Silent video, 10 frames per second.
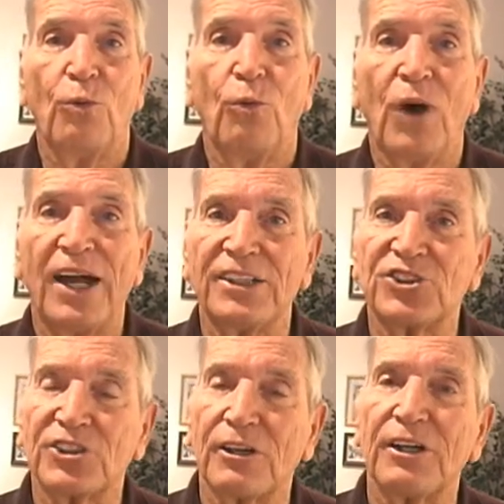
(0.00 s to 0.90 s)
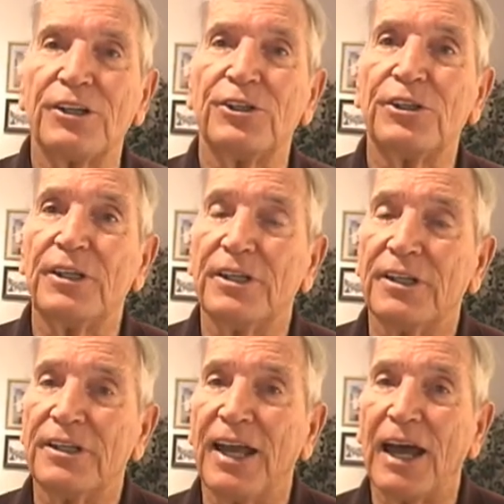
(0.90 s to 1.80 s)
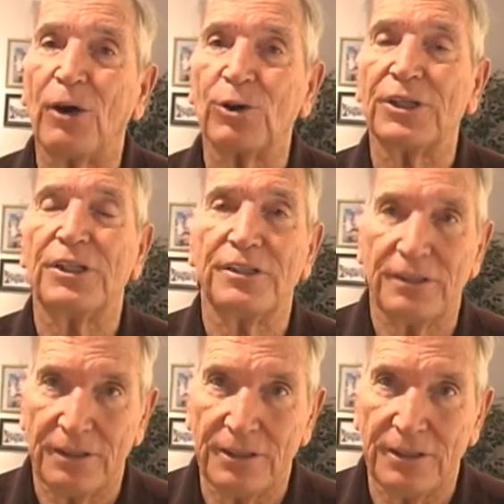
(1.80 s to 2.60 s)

why it started and how it ended.